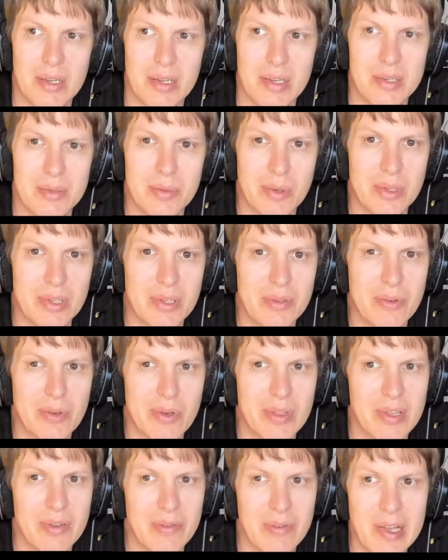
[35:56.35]
is what if
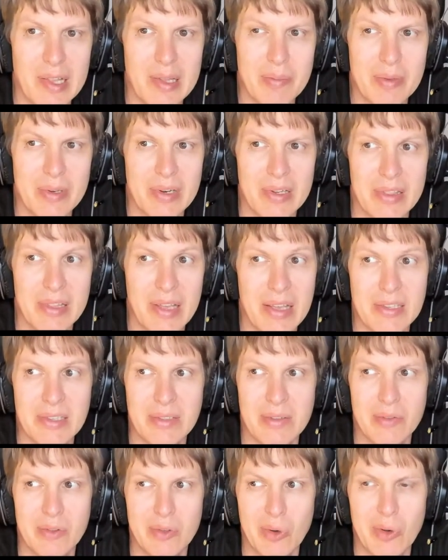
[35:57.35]
you're developing and
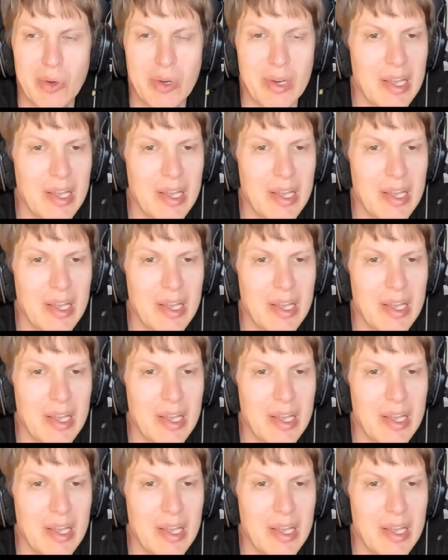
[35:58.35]
testing a toy